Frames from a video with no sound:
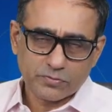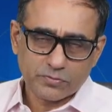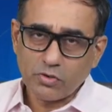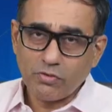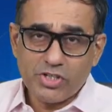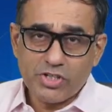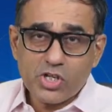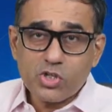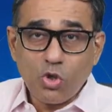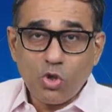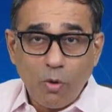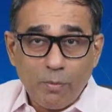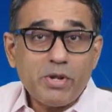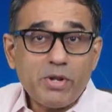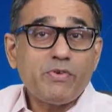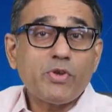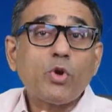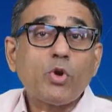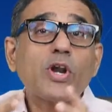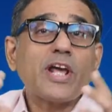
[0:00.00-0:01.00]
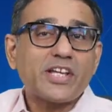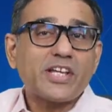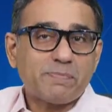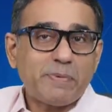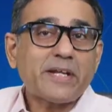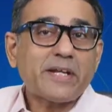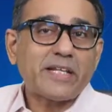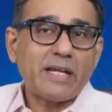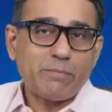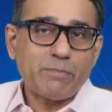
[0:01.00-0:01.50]
which is normally we don't
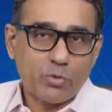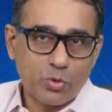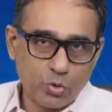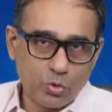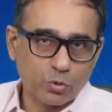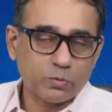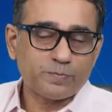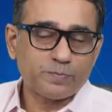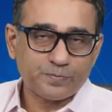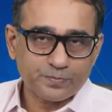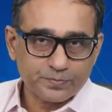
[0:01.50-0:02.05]
expect them to do.